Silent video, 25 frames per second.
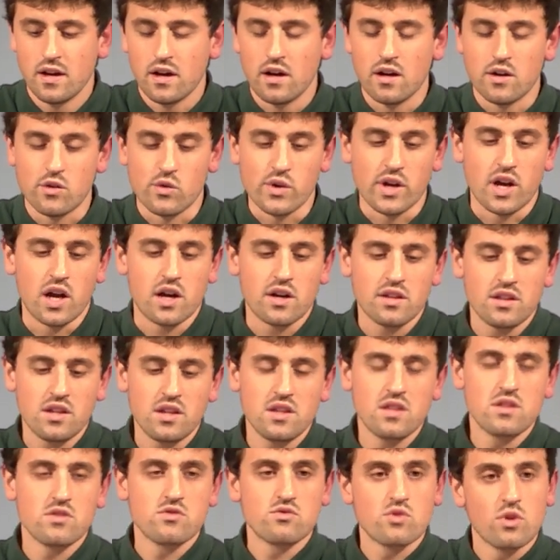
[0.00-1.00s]
Uh,
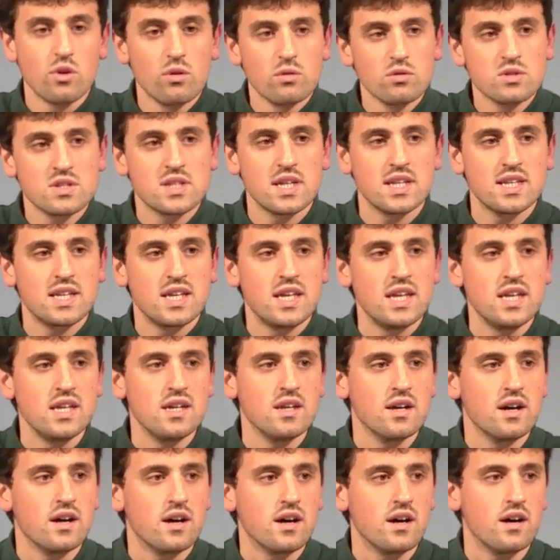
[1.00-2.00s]
regarding the roles that
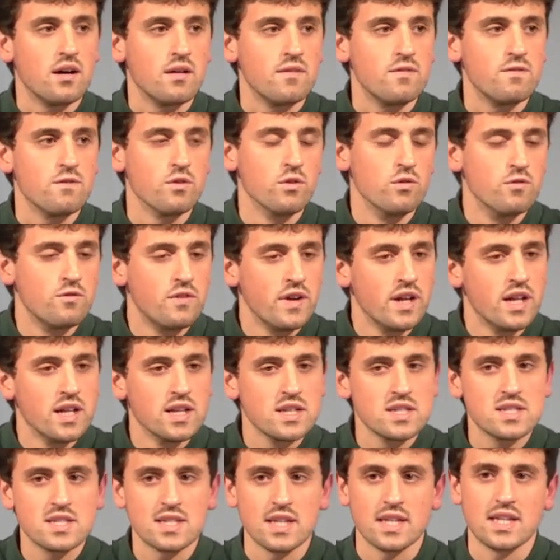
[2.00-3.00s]
he uh,
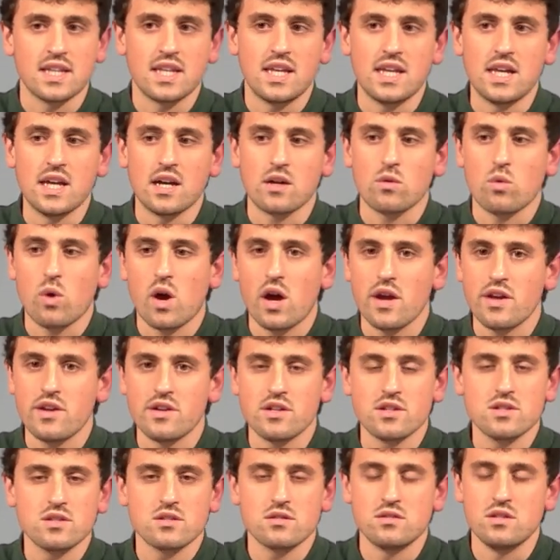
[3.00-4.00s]
fulfills, that he
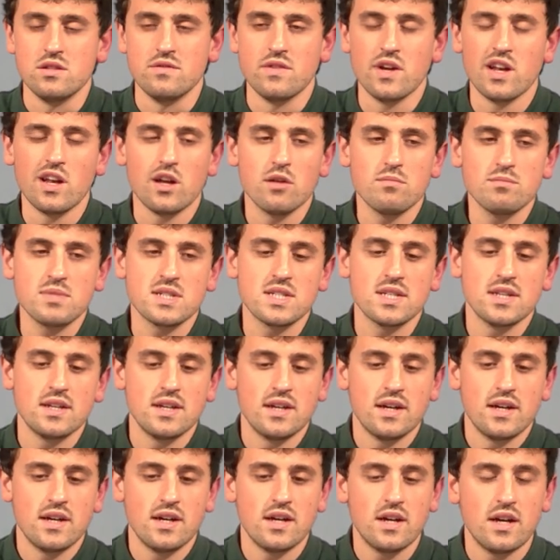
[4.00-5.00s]
acquires, develops,
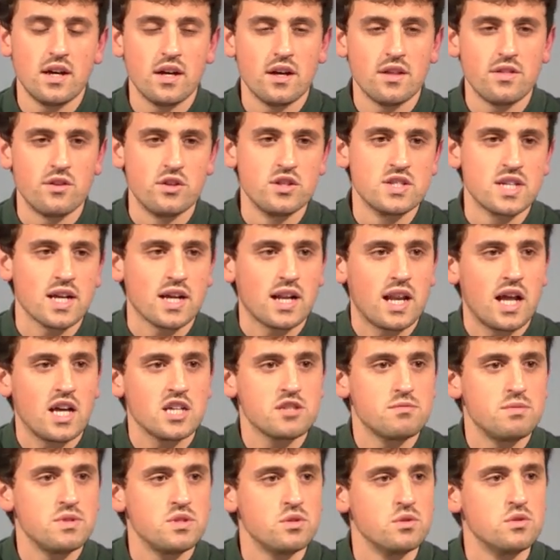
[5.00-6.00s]
uh, there is a
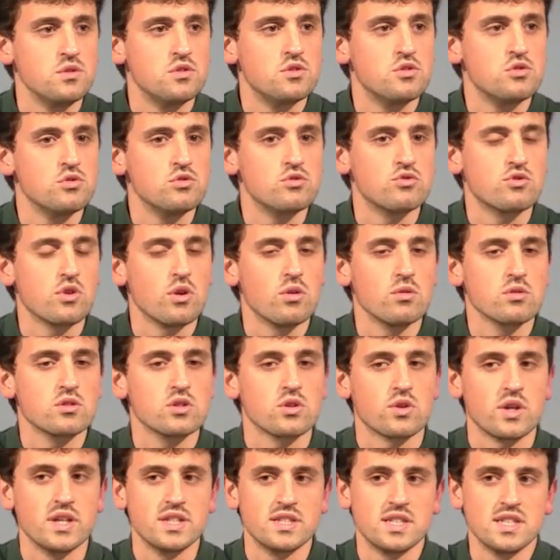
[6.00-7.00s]
clash between two roles
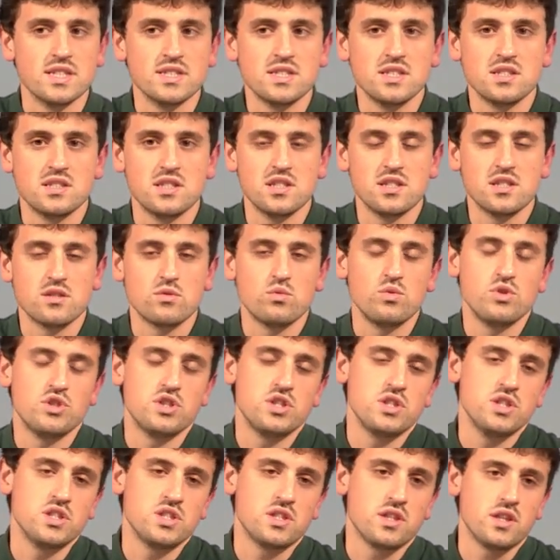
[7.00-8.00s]
or identities,
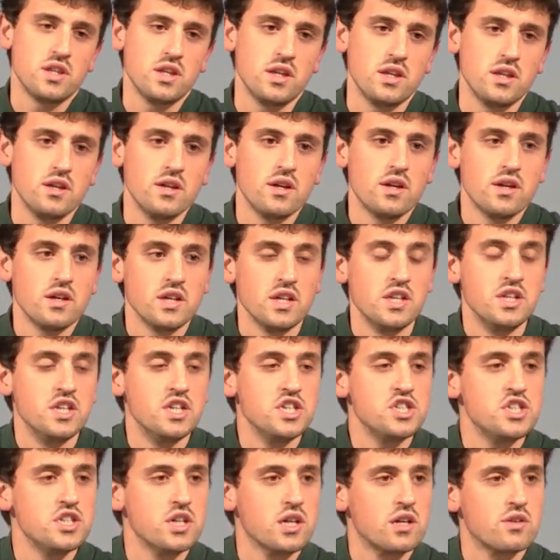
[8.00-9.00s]
which is the
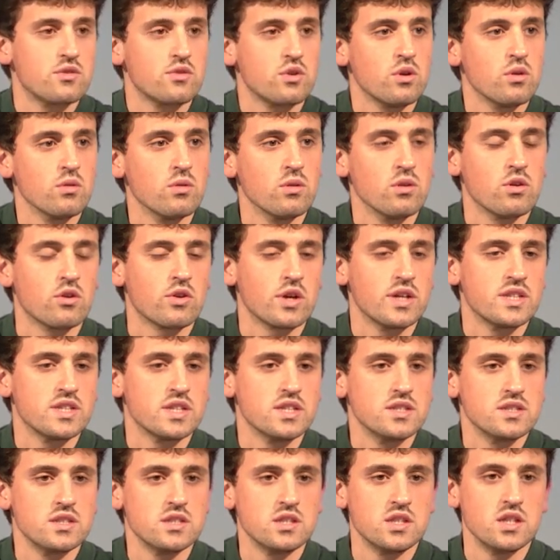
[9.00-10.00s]
initial role or
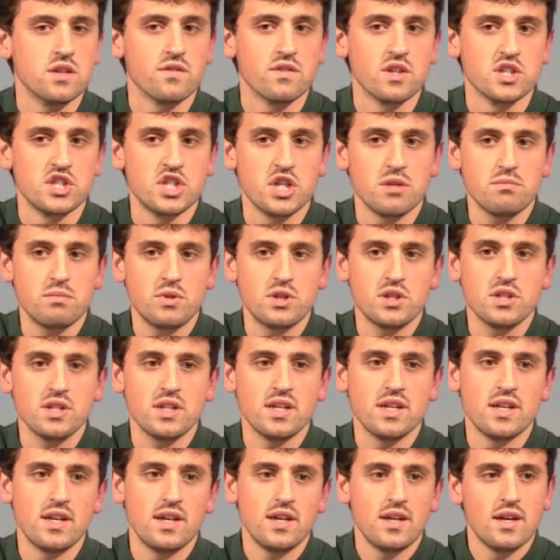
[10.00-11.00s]
identity of the shepherd,
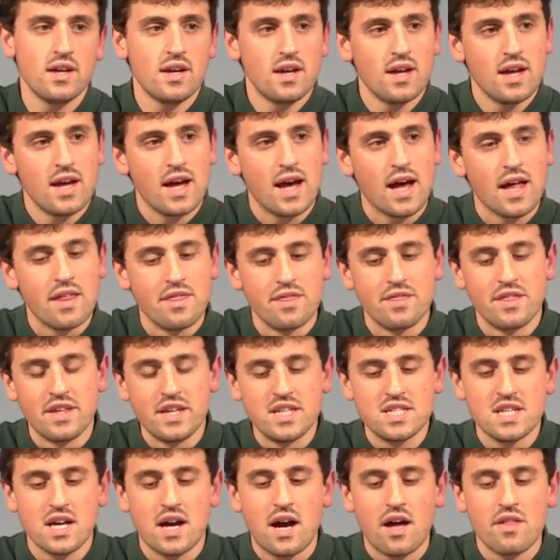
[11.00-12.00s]
and
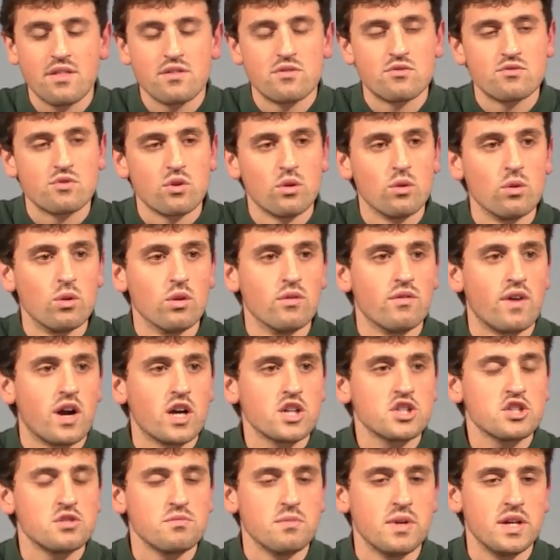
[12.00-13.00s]
this other role of
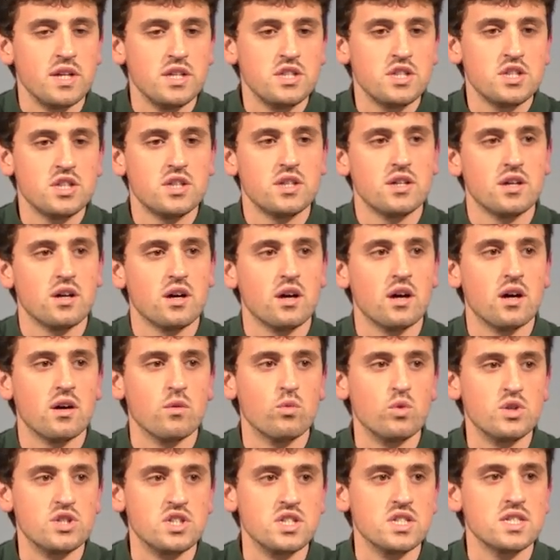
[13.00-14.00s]
archmage, uh,
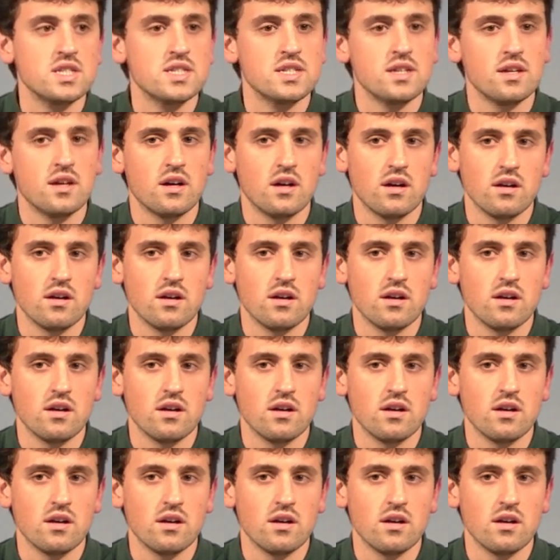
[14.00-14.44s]
which is